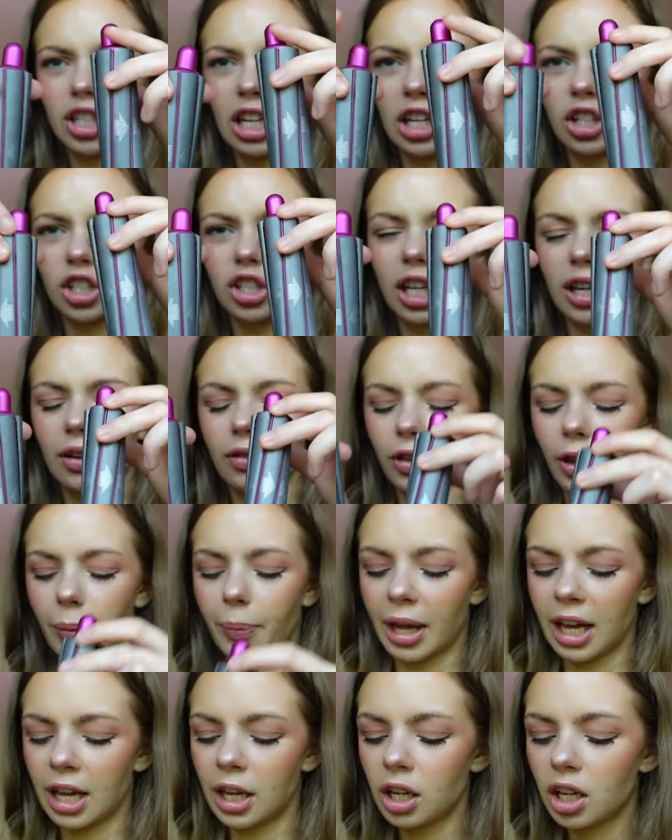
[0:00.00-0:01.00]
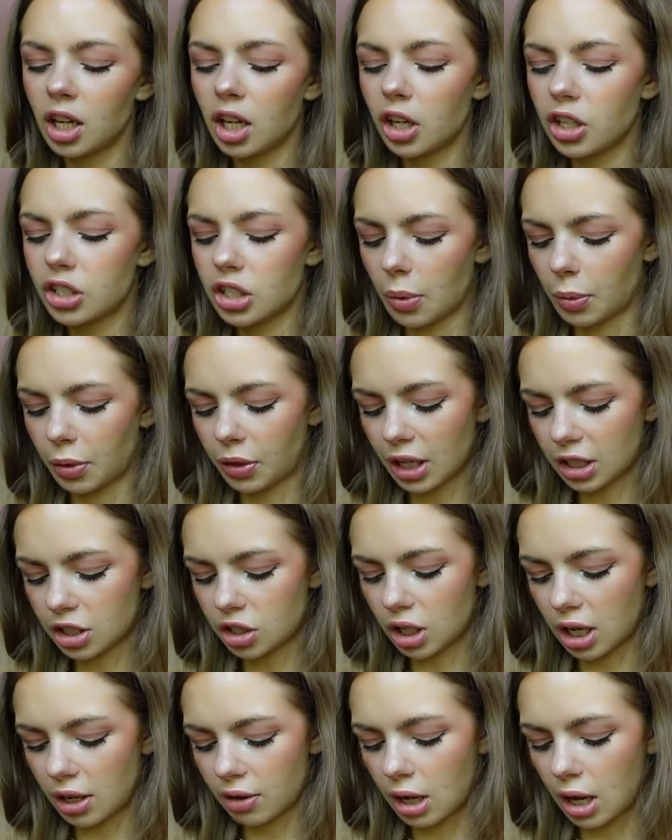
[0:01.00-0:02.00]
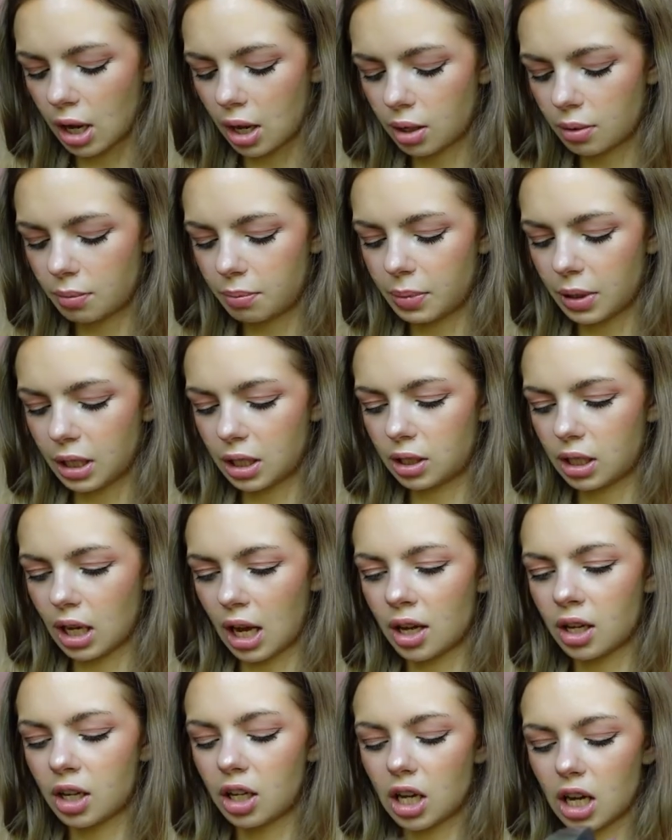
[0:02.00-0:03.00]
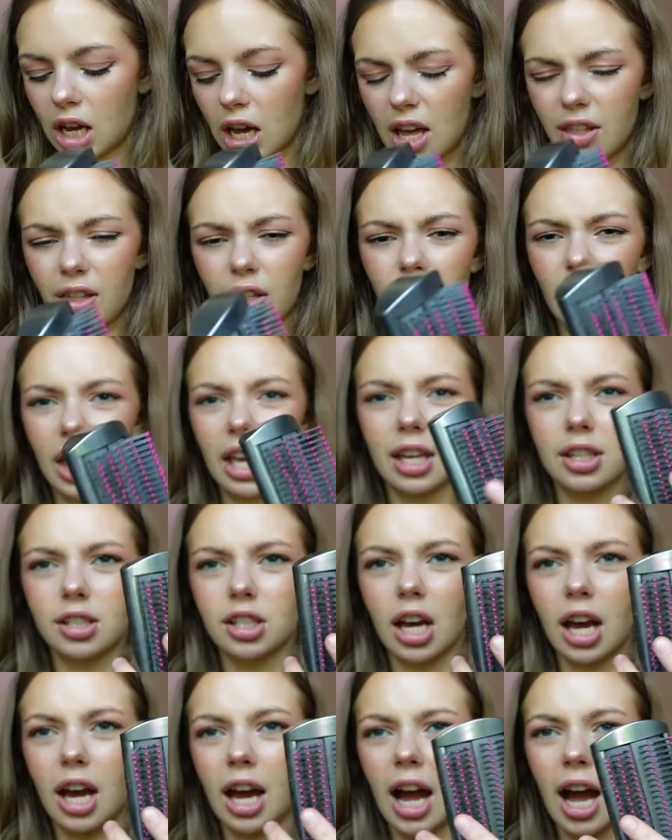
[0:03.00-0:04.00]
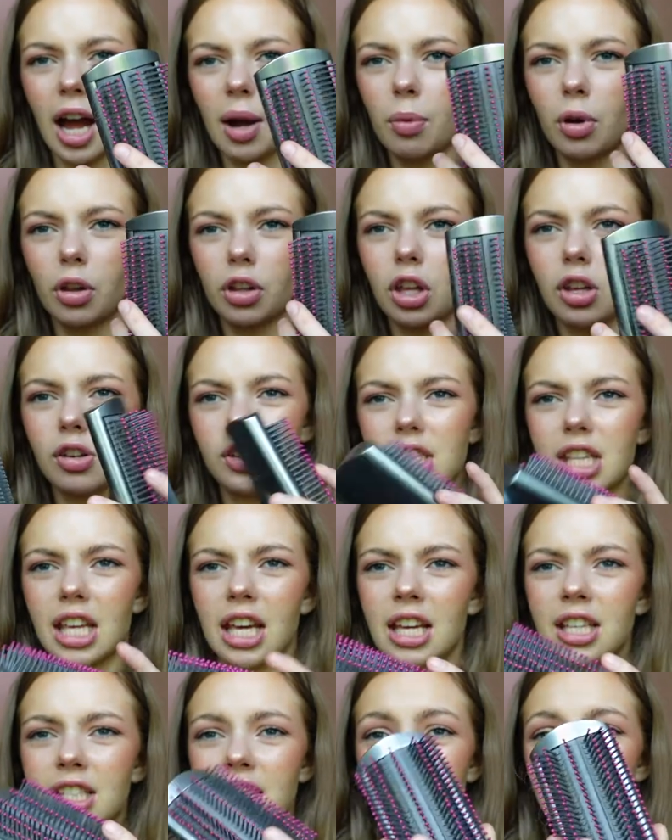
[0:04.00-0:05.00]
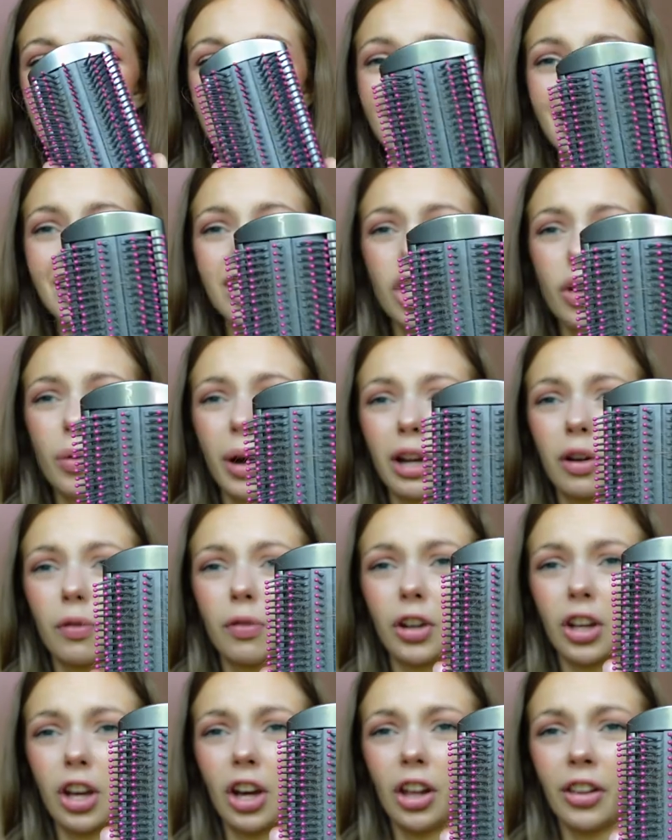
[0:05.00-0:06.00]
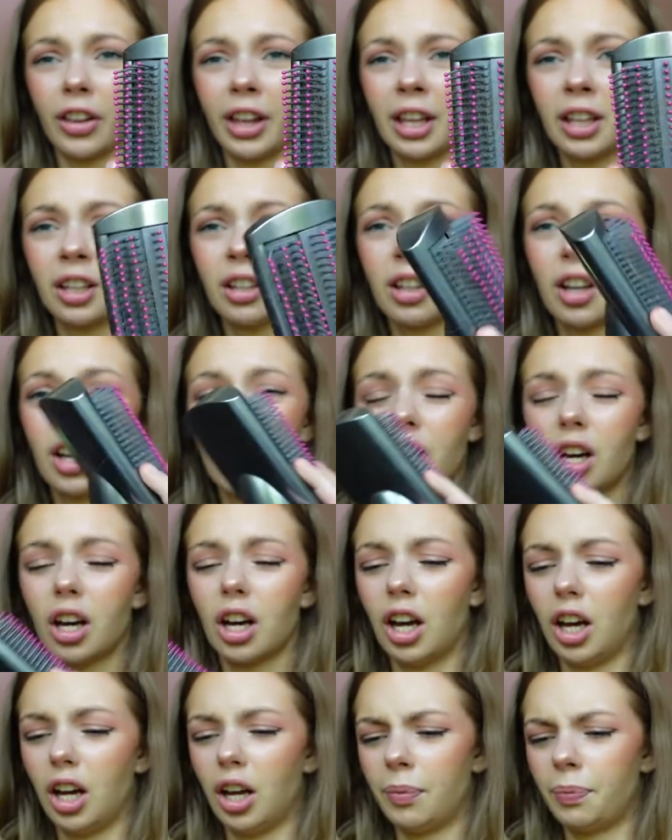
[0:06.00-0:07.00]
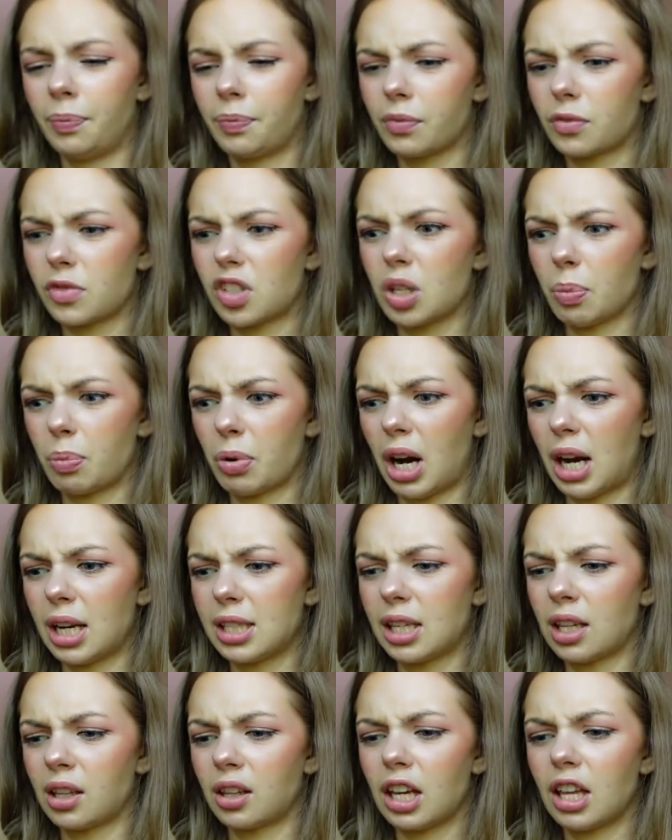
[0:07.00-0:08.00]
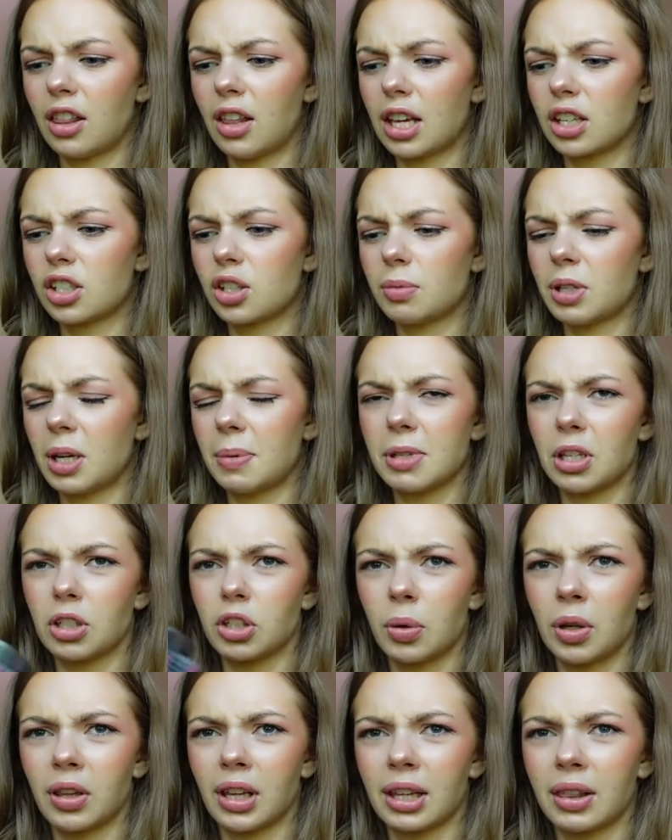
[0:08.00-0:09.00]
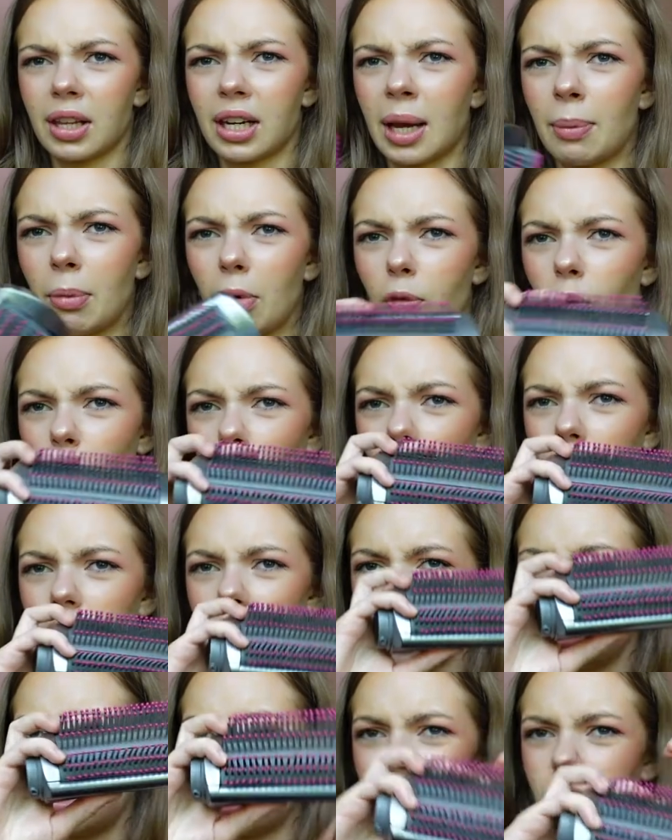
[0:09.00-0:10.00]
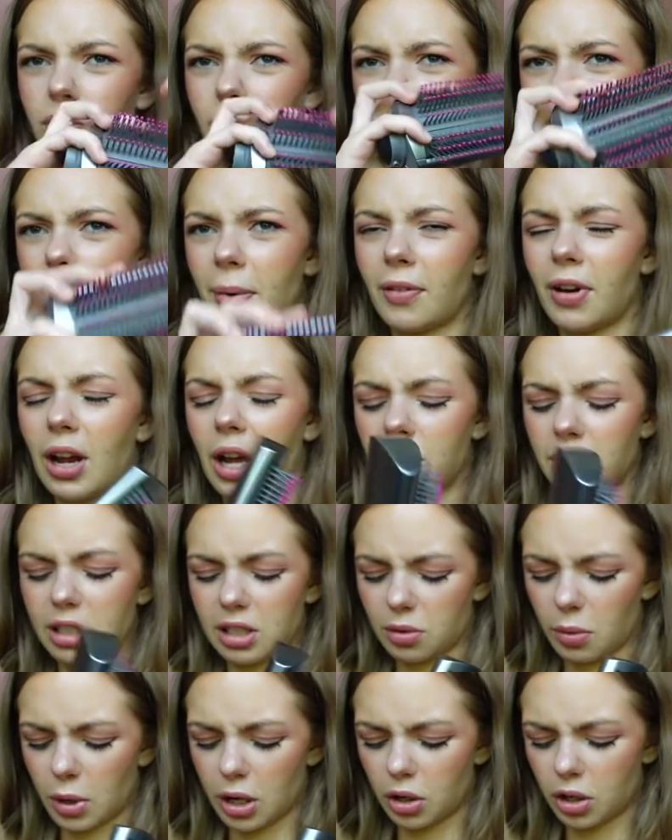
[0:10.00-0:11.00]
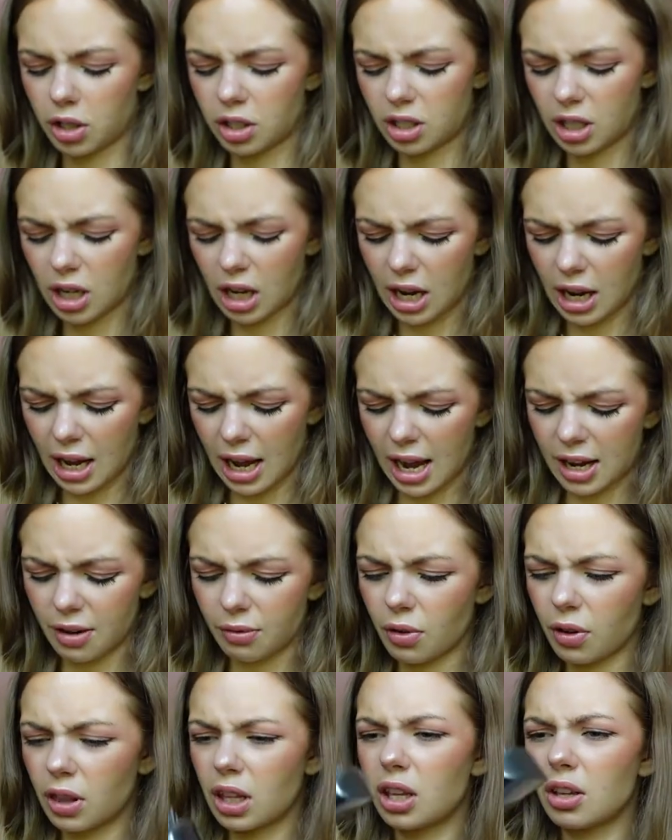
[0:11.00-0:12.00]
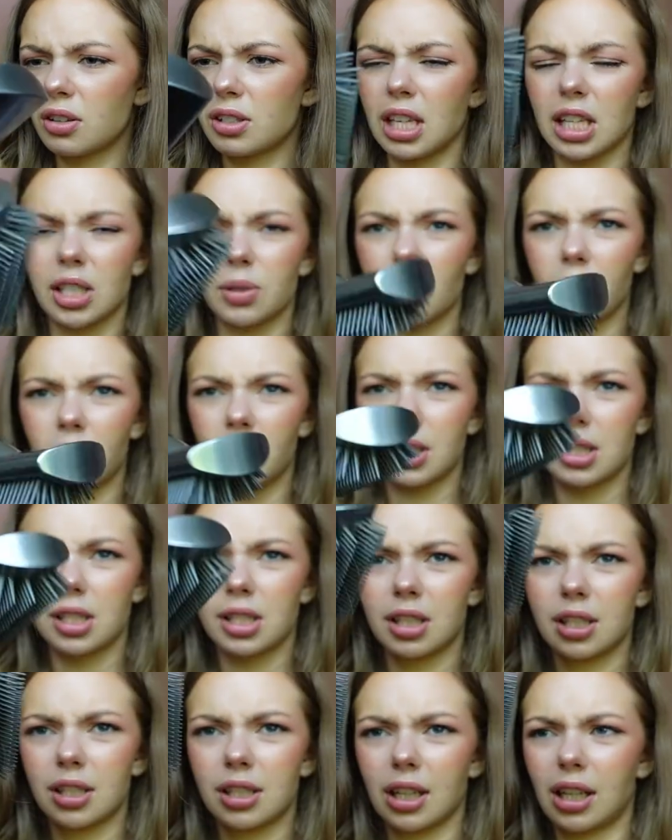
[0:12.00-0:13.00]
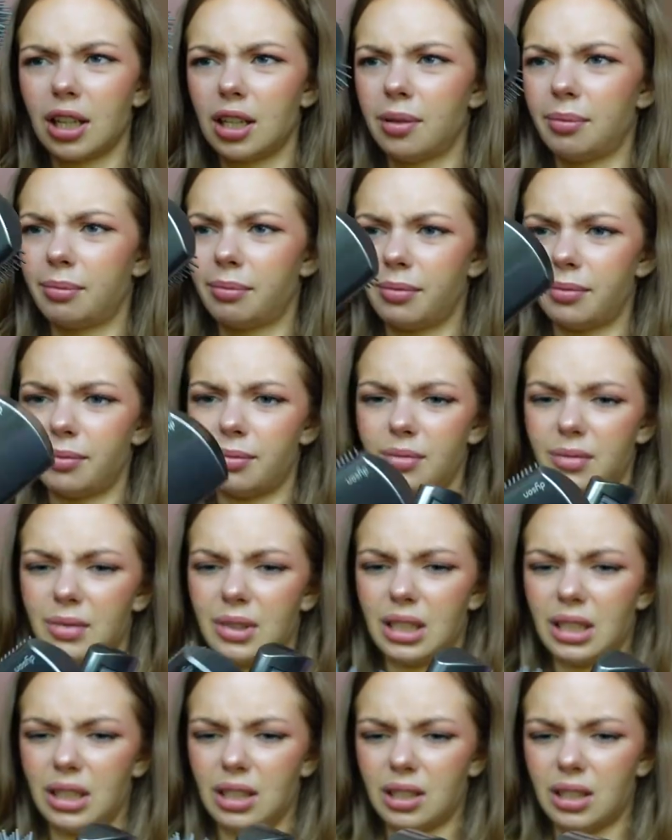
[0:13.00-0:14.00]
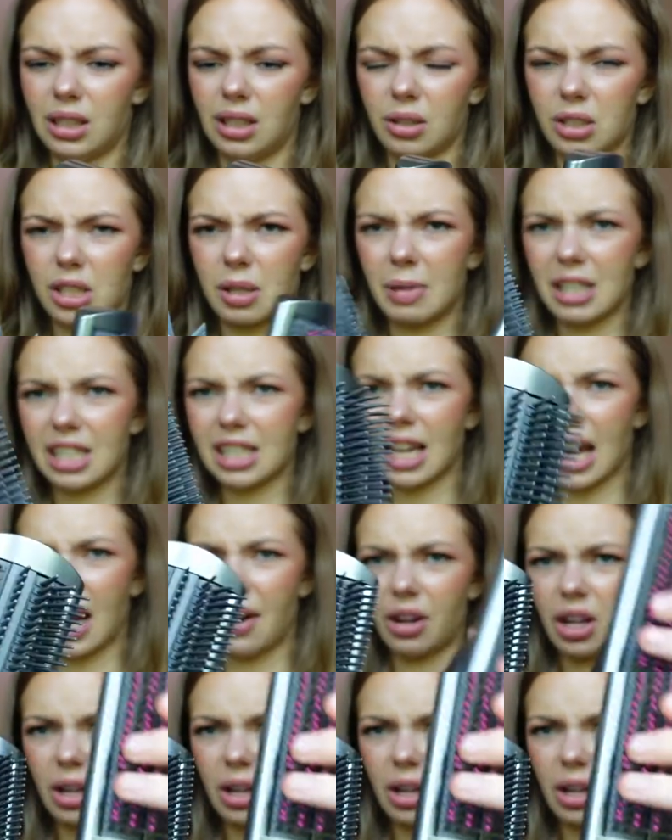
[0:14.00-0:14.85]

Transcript: and you just like flip it. So I'd like to try that, but yeah. And then these, I will use these. This is actually quite good for curling, surprisingly. Like sometimes I'll do it like the night before and you wrap it around, it's quite good. I never really use this one because, it looks a bit scary